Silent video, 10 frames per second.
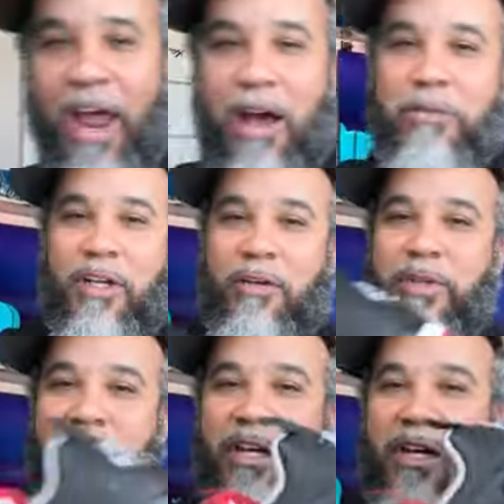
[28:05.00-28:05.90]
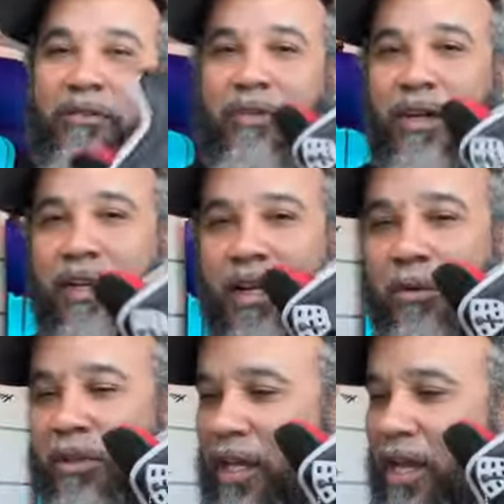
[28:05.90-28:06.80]
I was going to be done for the year
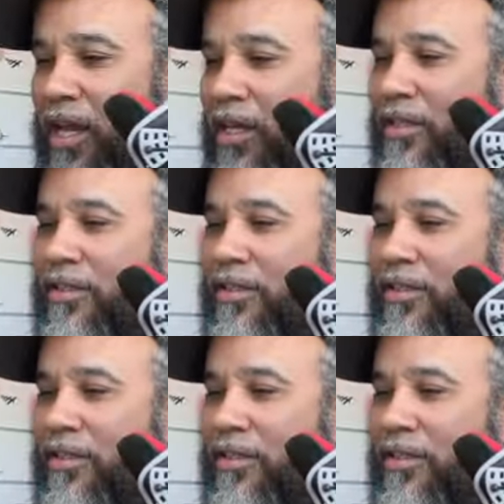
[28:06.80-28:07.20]
with these.